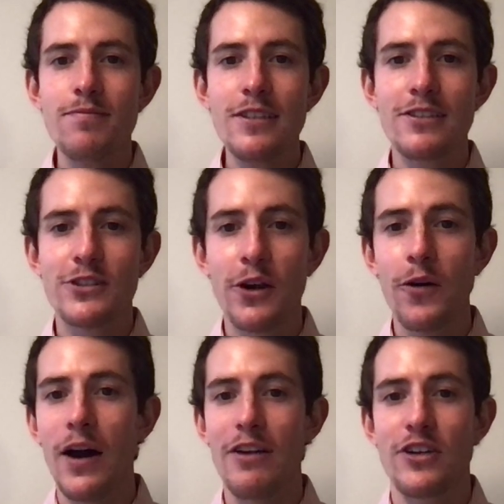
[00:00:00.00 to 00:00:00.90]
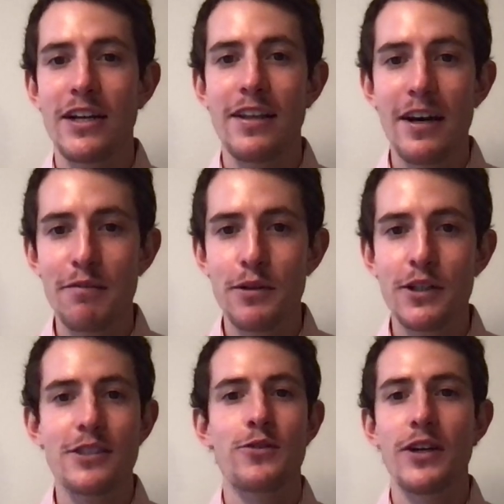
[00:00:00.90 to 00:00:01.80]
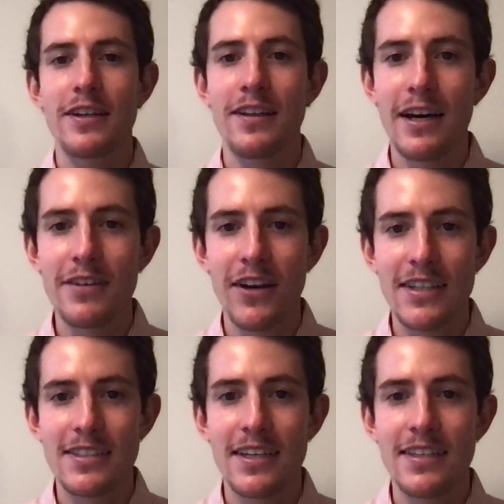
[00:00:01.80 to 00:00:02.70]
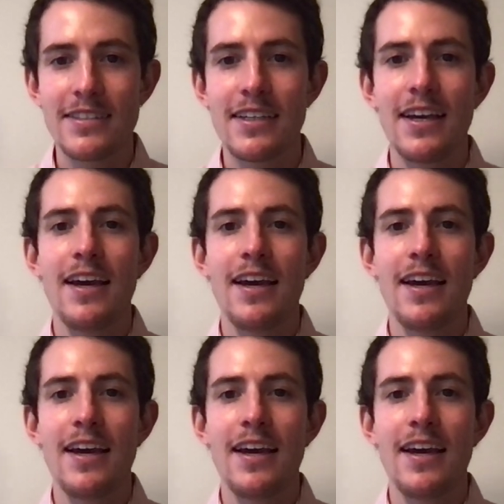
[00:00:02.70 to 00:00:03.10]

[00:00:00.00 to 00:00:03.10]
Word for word: So I've read a lot of books, written a lot of essays,